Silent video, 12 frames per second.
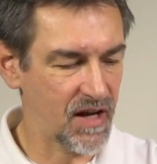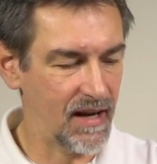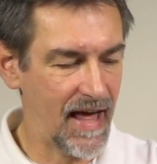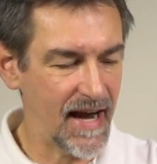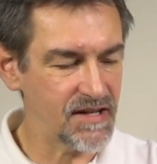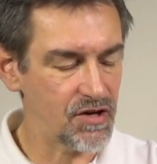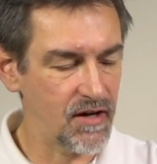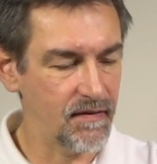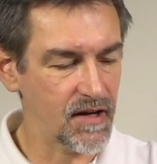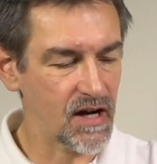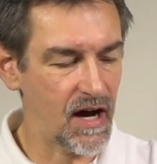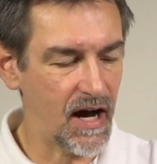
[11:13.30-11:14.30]
lighter
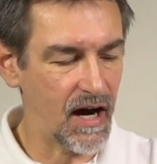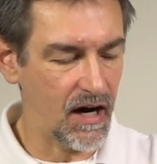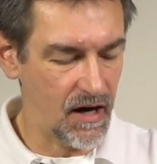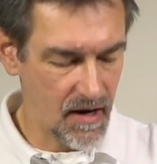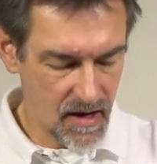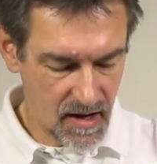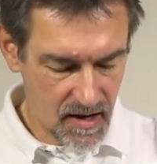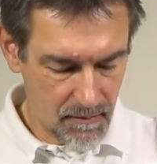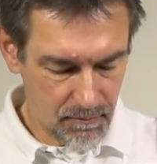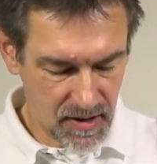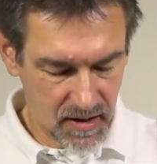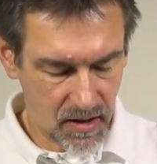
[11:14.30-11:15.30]
in the car,
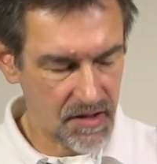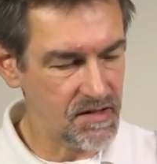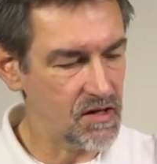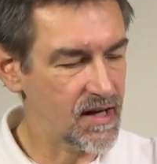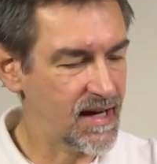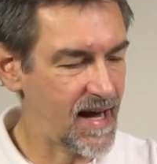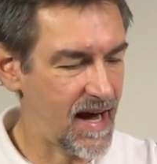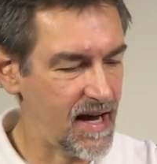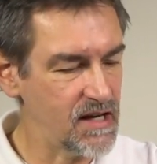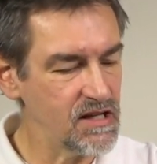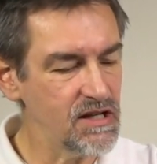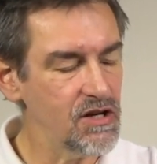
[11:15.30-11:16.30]
because you
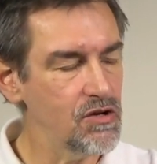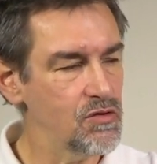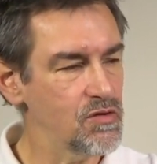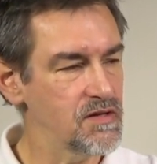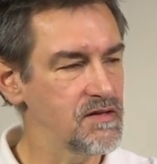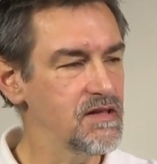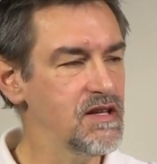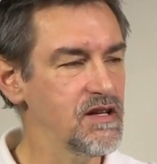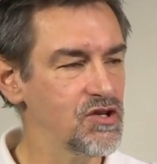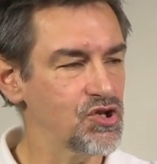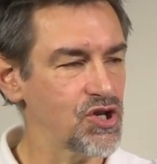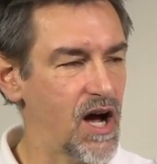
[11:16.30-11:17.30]
can use
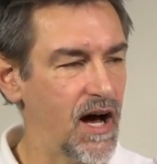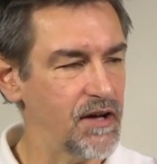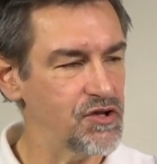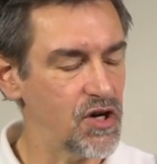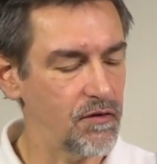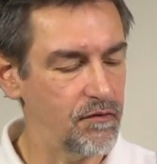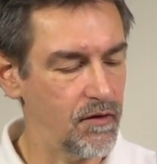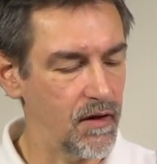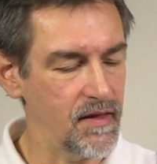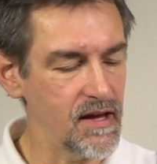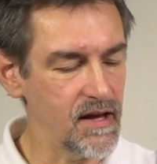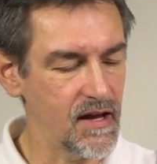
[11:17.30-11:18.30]
the charger
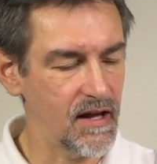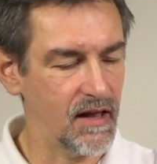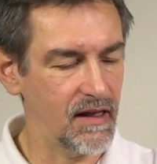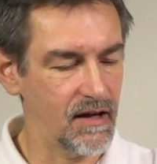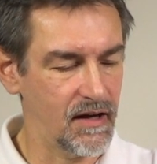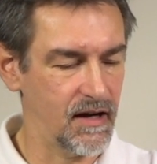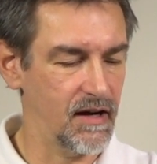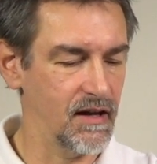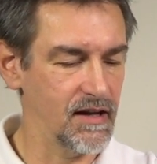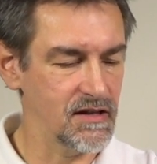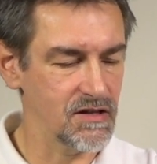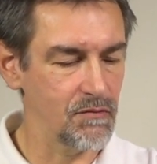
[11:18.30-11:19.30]
for the
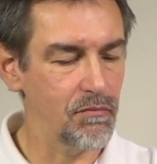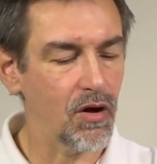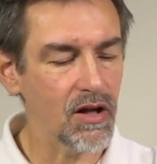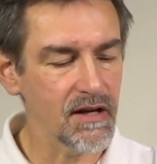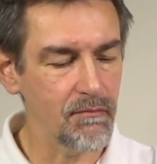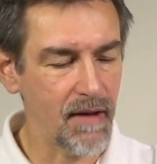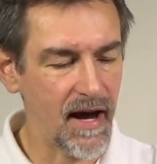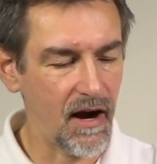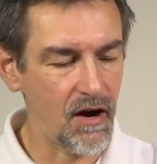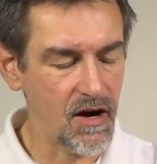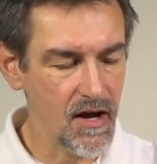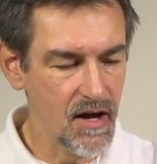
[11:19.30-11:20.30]
lithium
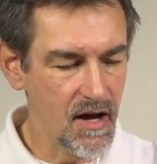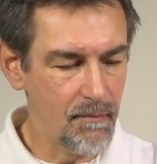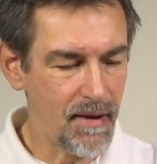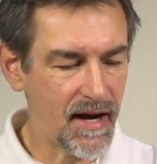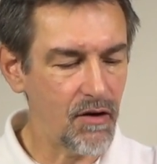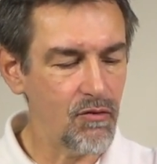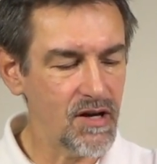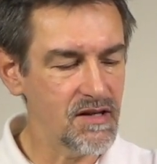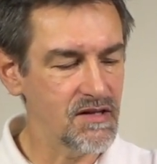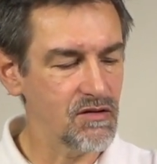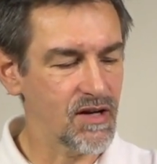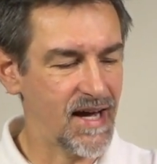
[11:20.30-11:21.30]
polymer
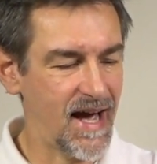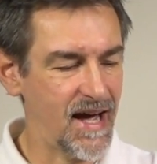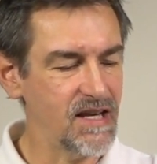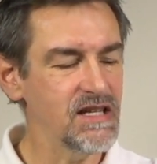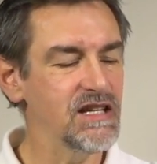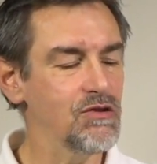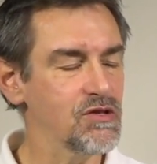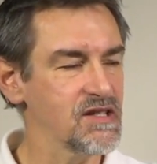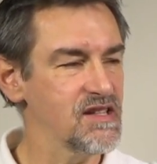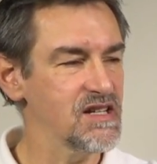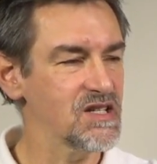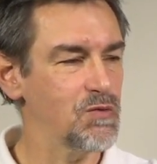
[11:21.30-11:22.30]
batteries. You can use
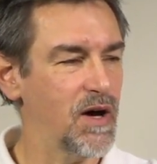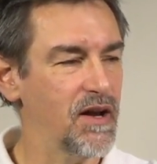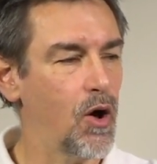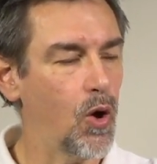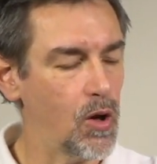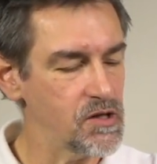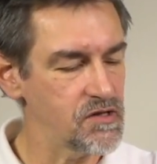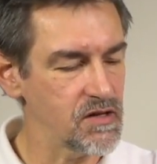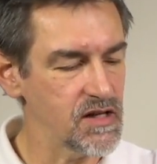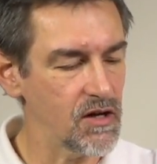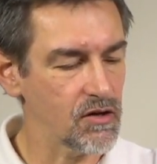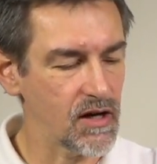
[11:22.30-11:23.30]
this one also
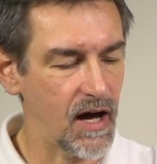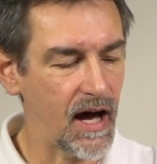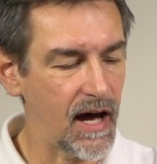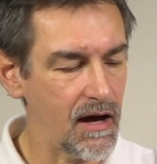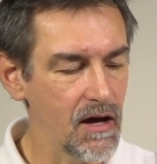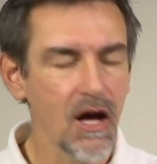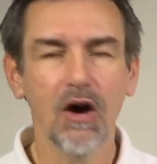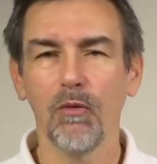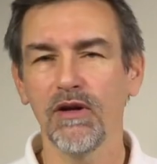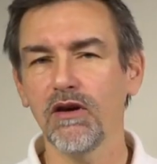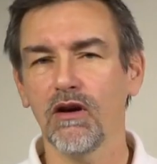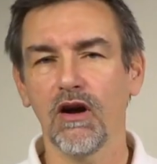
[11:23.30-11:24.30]
in your car
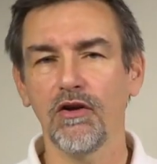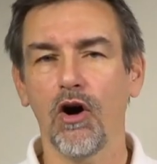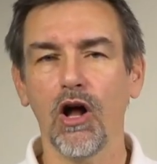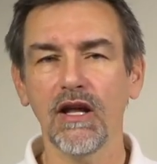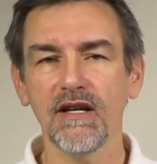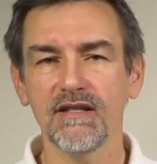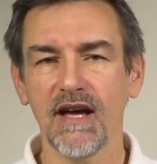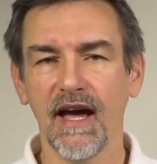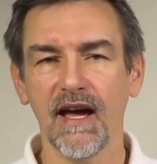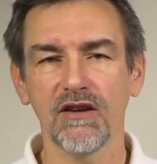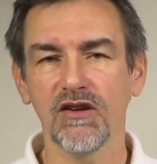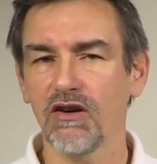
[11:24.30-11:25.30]
when you're on
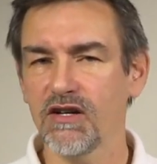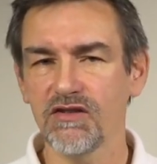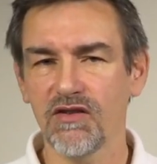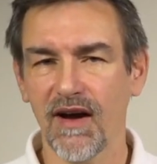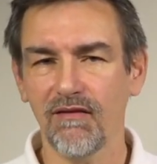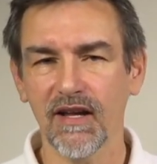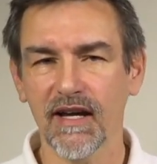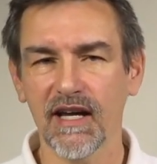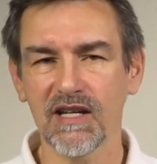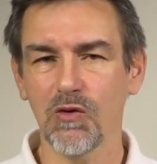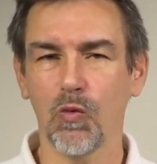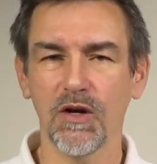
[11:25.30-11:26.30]
holiday and you're traveling
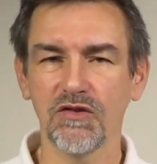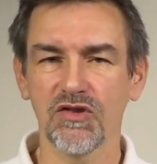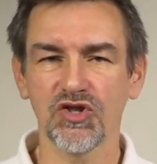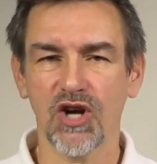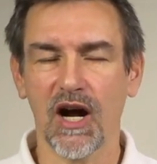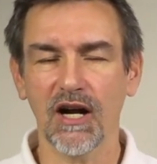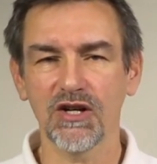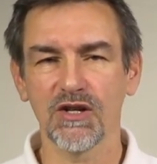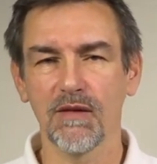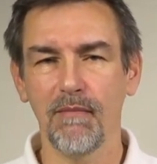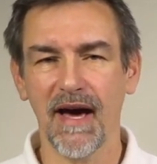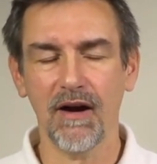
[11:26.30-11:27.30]
and you want to charge
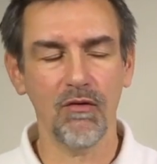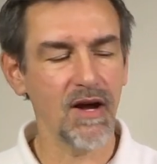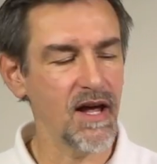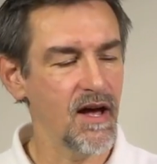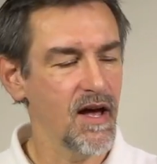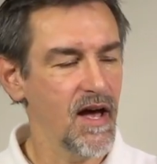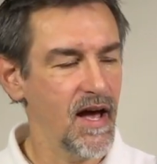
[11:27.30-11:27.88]
the battery.